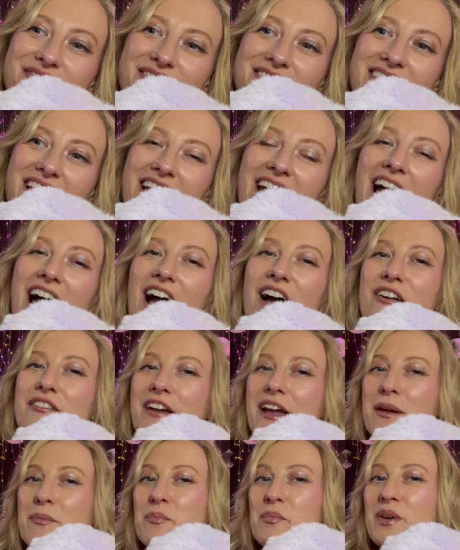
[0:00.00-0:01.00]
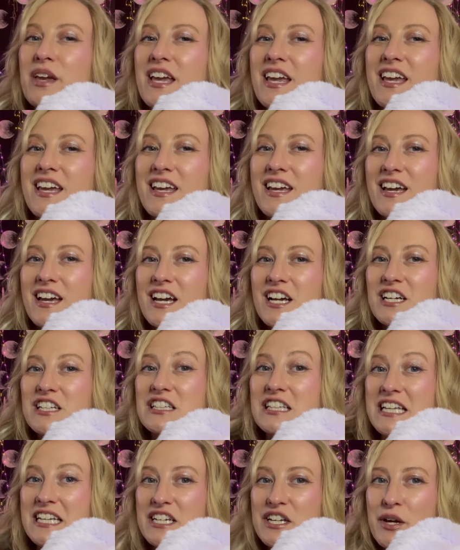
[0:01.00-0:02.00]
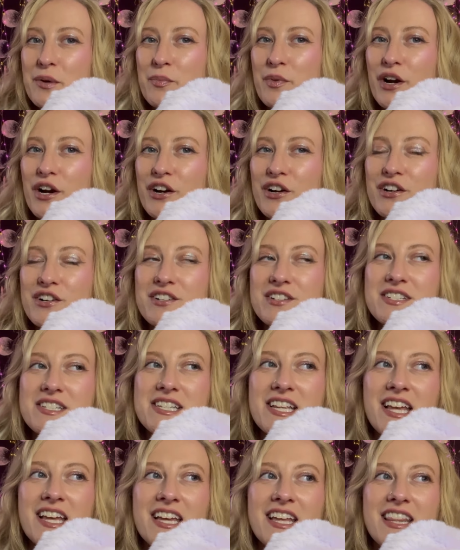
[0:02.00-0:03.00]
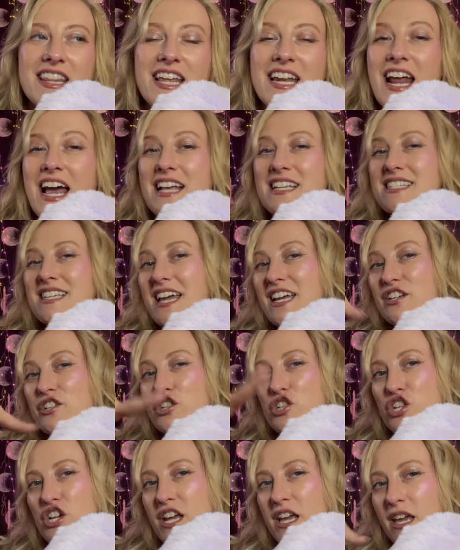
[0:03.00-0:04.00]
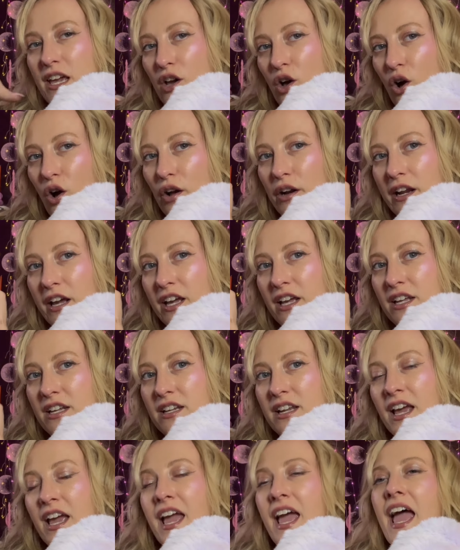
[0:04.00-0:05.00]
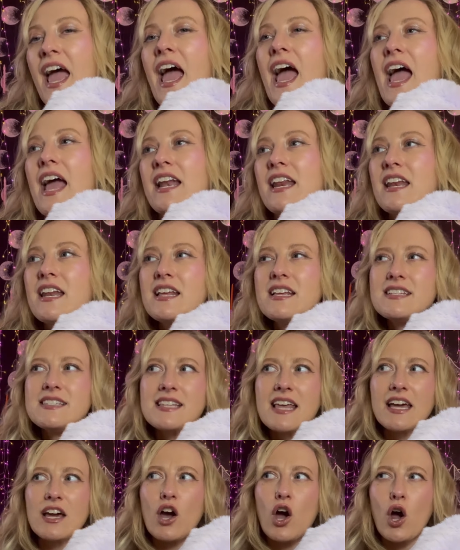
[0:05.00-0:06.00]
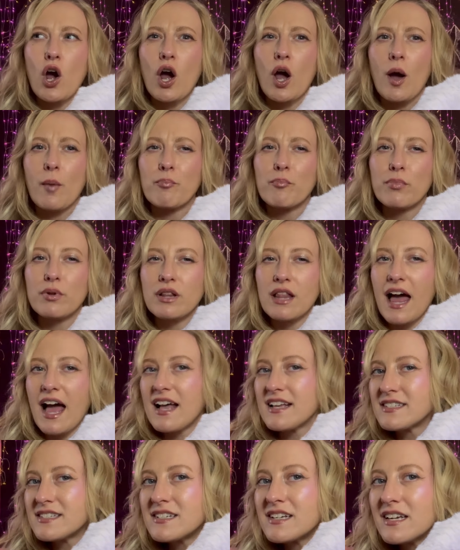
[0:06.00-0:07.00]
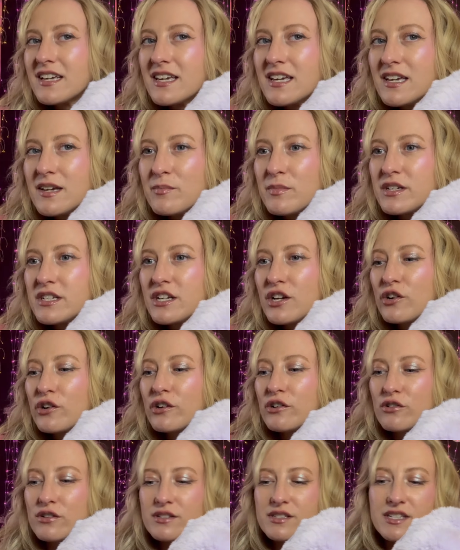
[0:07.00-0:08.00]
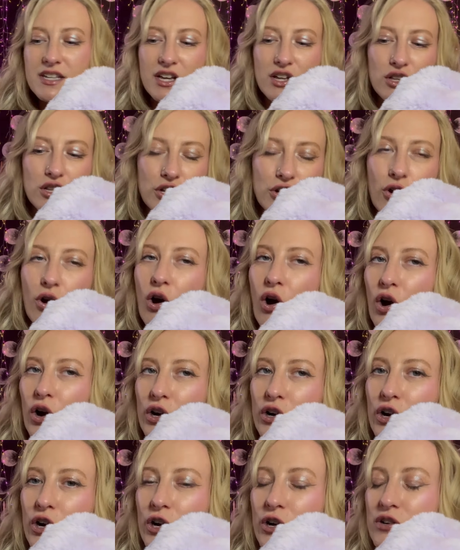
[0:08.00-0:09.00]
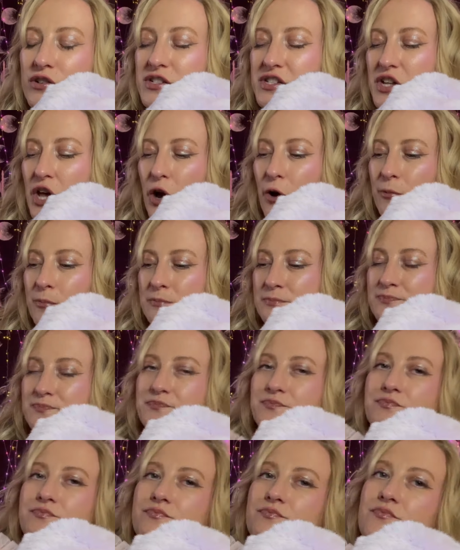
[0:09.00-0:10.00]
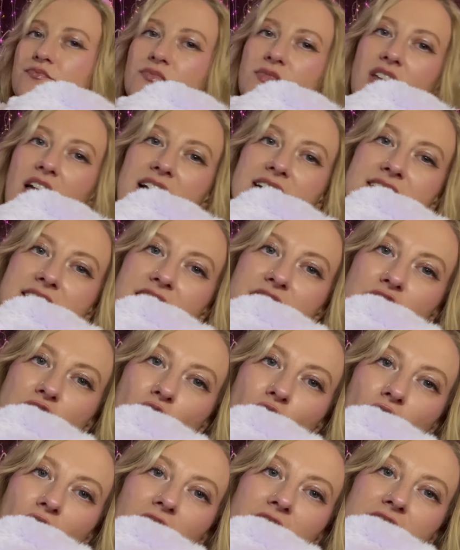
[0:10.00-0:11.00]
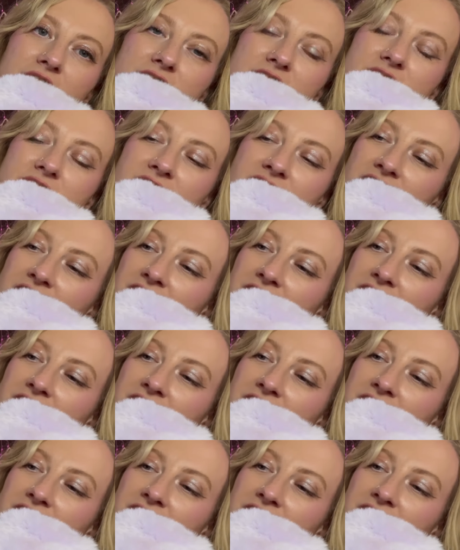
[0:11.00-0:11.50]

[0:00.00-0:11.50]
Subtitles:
they have a pink Glinda purse that has a G on it, and it is like a plasticky material. It's like a little harder, so it did not...